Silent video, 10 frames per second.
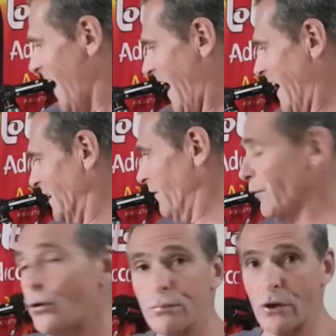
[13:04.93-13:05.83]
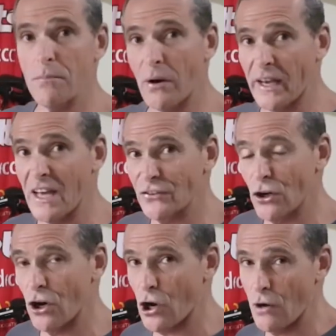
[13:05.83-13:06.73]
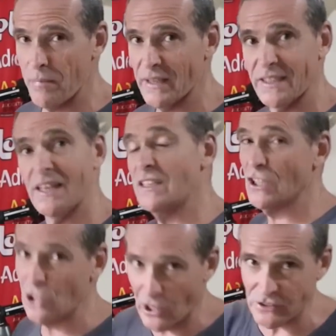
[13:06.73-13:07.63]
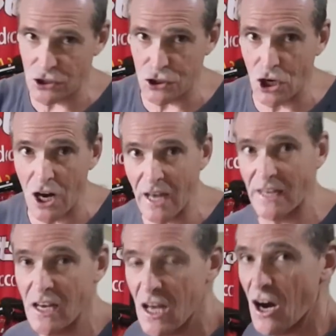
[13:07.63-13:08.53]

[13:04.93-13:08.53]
And if your road bike hasn't got compact yet and you'd like to try it,